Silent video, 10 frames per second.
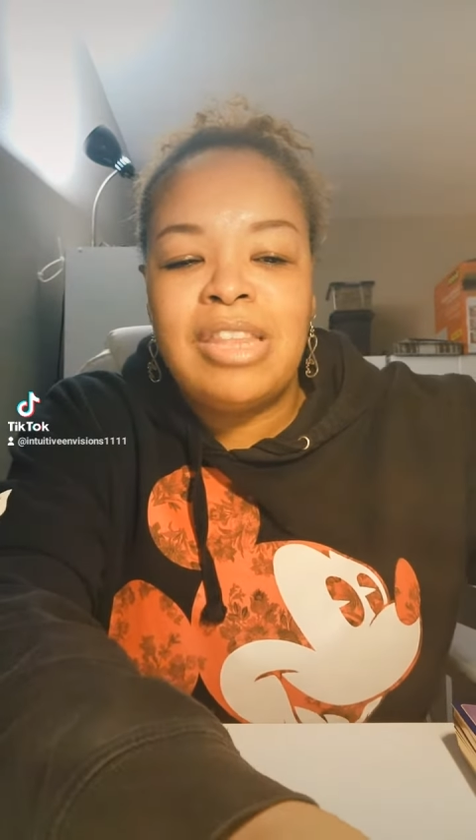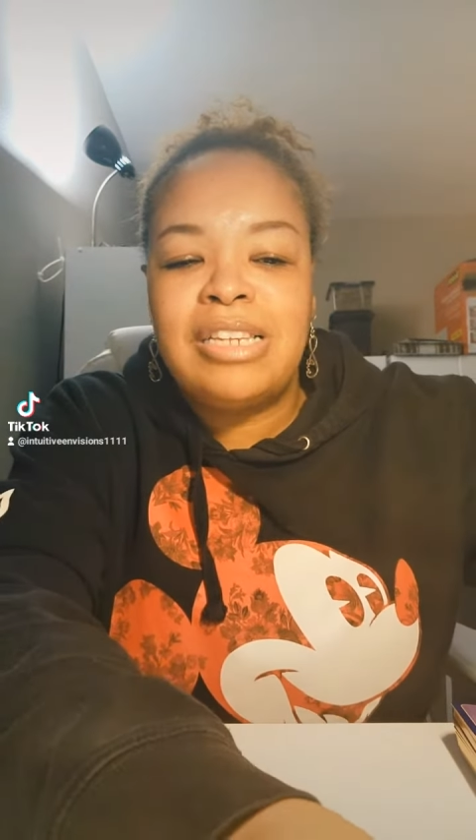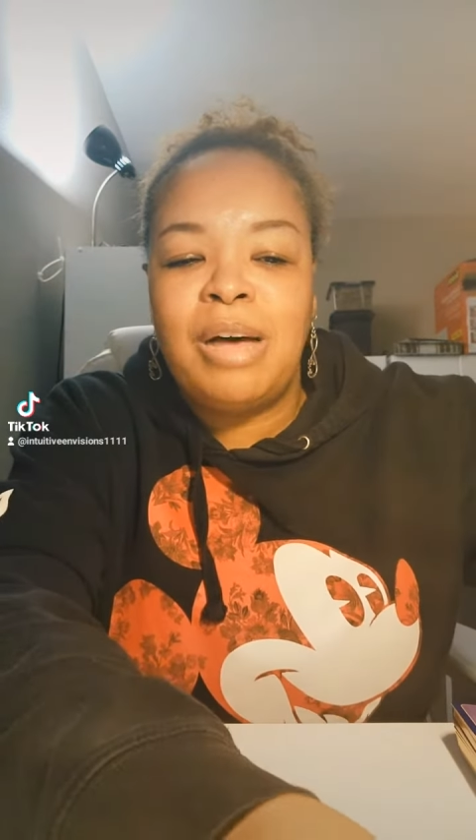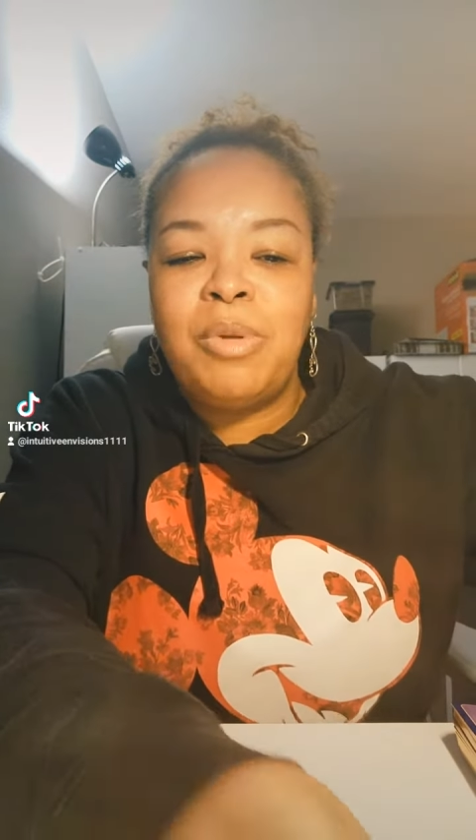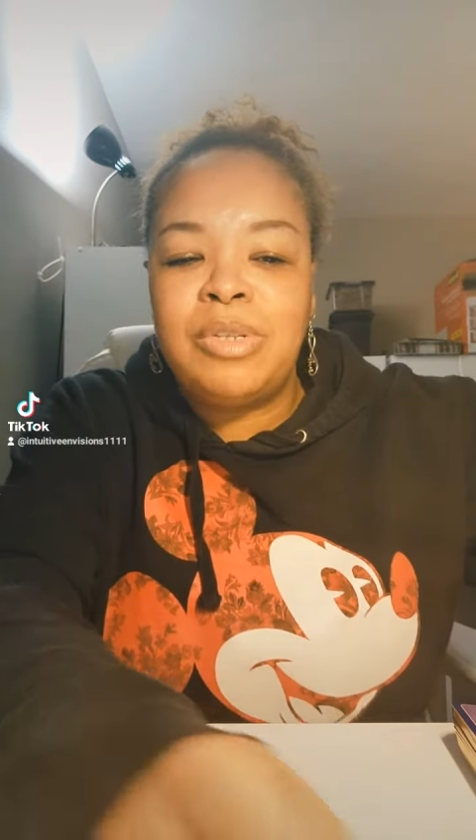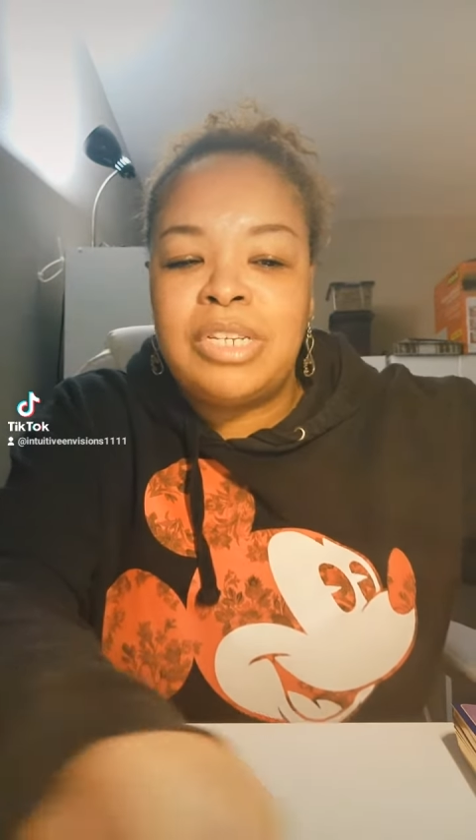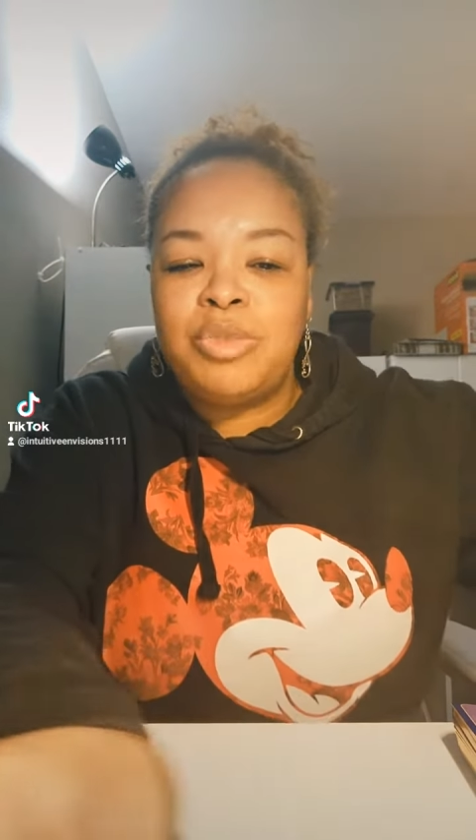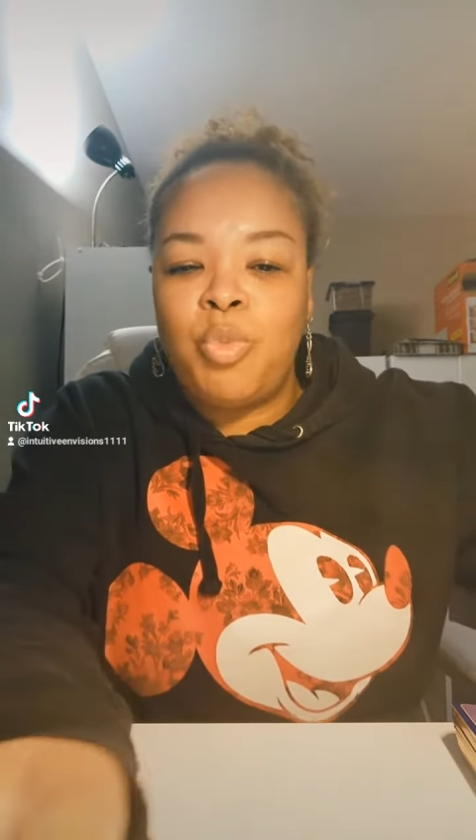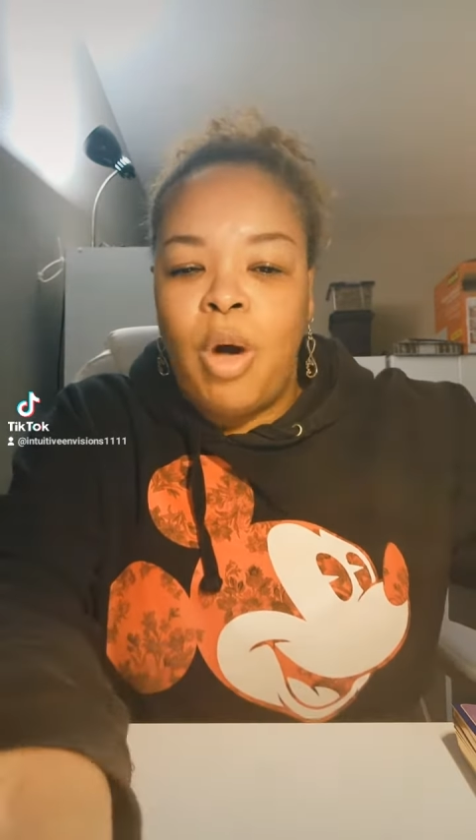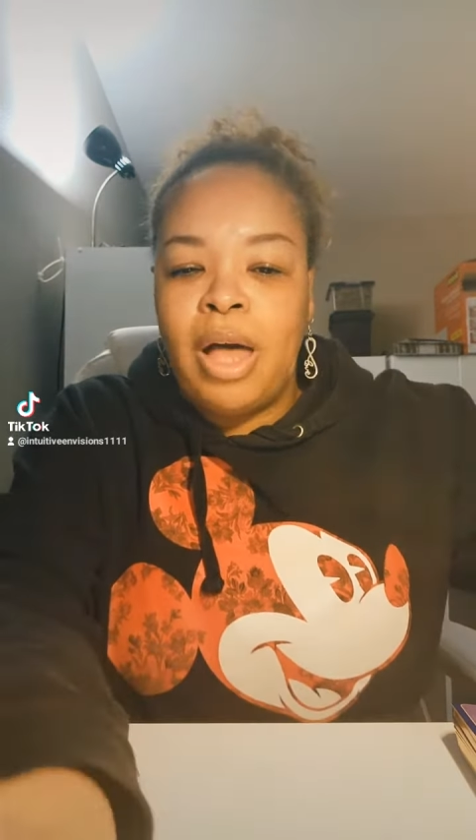the doubles
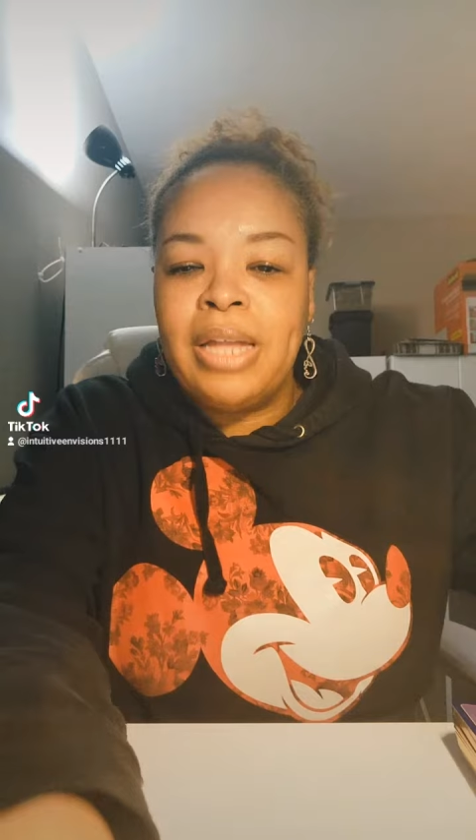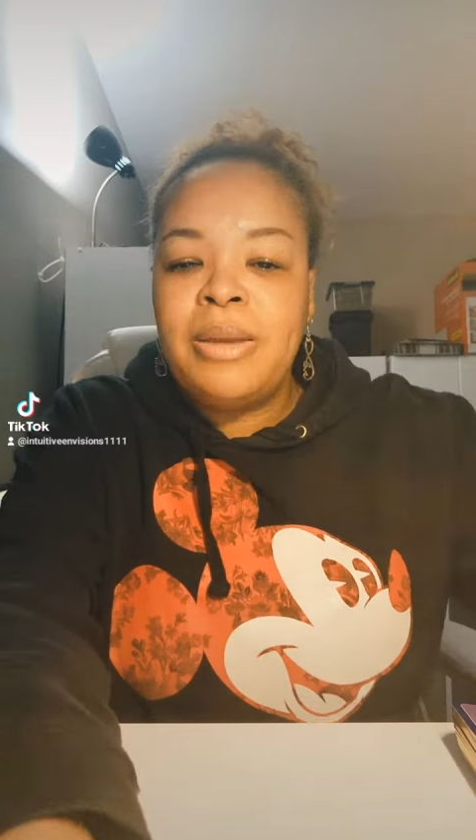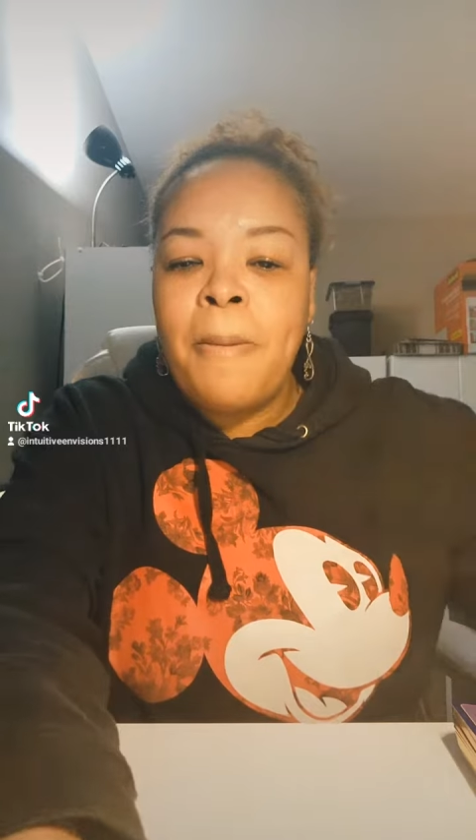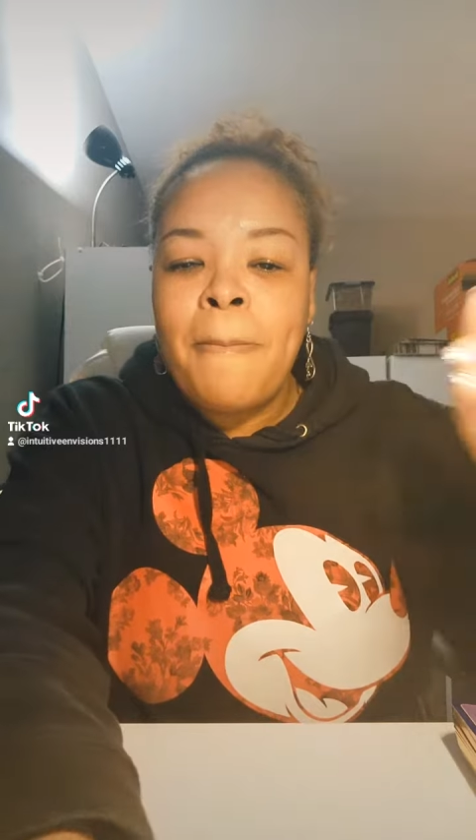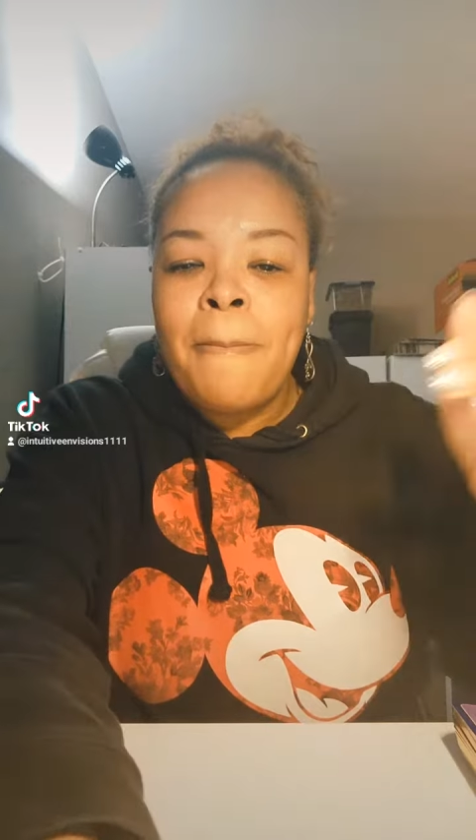as one,